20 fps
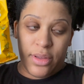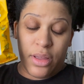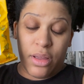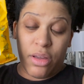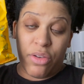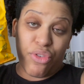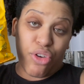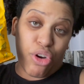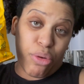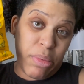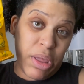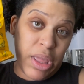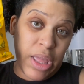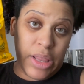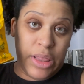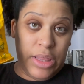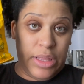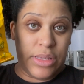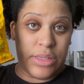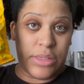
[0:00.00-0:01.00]
For me at
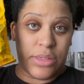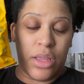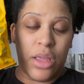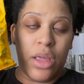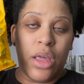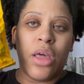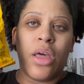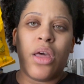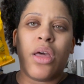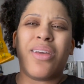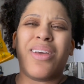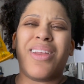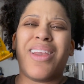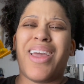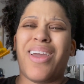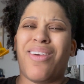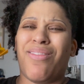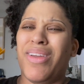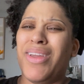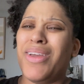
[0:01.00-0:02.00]
least. You're
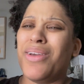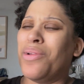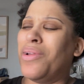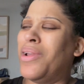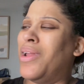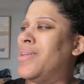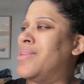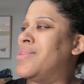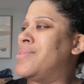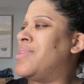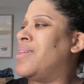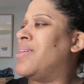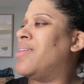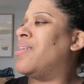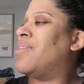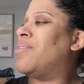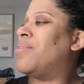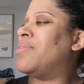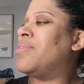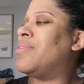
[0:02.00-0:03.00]
like, Ricolas?
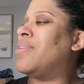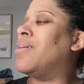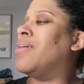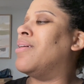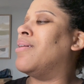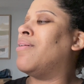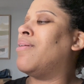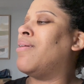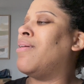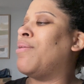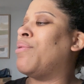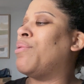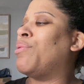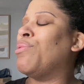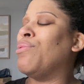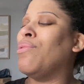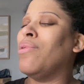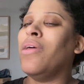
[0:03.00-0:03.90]
The hell?